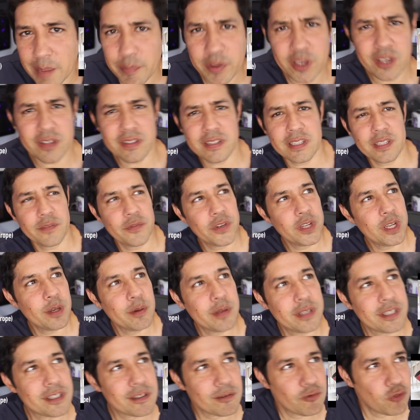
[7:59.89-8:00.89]
And because this
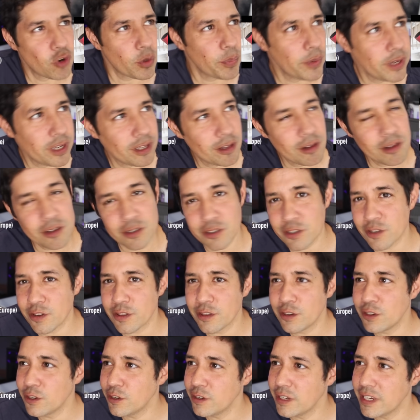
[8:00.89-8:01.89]
video is dropping close to
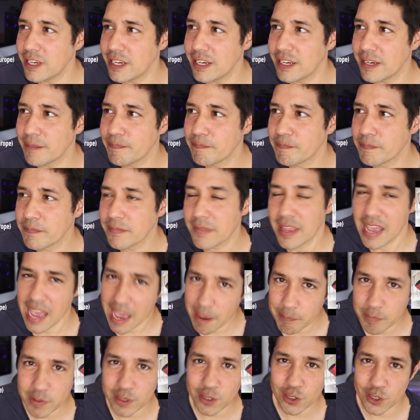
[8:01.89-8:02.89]
the new year,
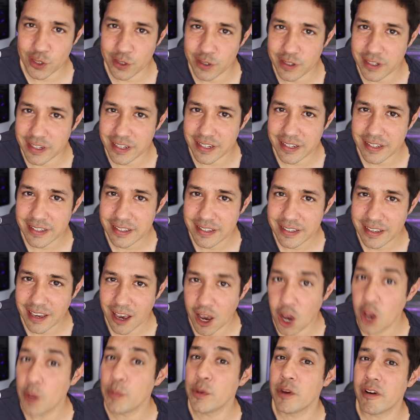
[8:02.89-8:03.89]
Happy New Year.
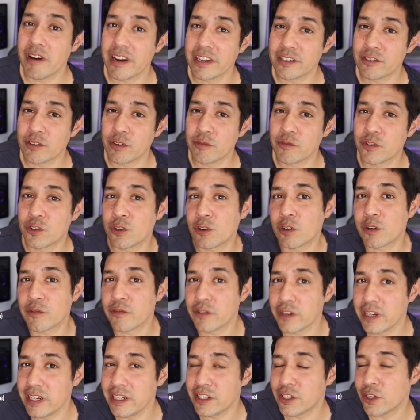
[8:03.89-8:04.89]
I hope your
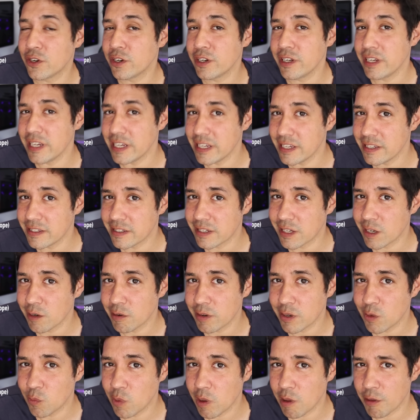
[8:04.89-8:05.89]
astrophotography journey is
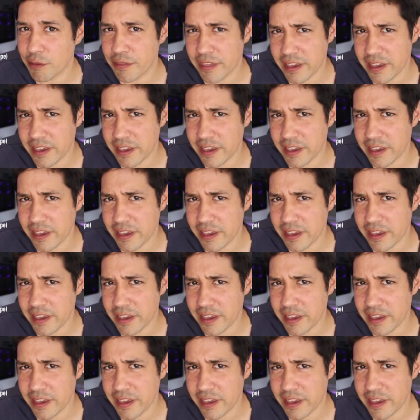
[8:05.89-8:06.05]
going well.